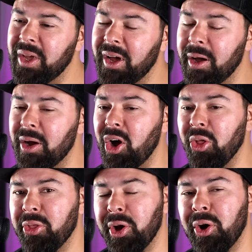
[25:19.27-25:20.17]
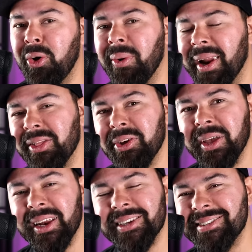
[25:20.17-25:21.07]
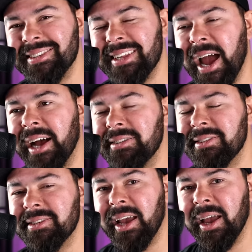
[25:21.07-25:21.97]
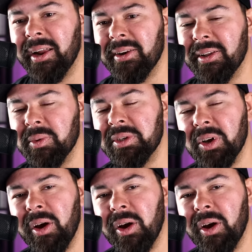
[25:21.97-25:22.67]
Although when I look at his stats and his